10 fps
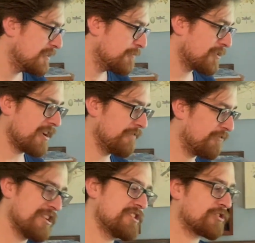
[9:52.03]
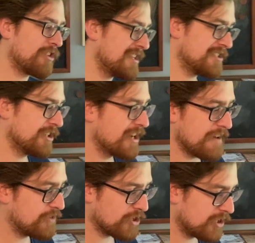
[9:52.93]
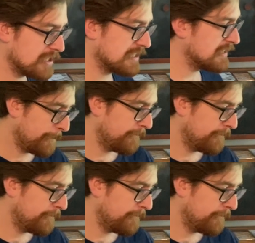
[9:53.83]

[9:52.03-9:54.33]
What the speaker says: We're not Fritz Chrysler after all.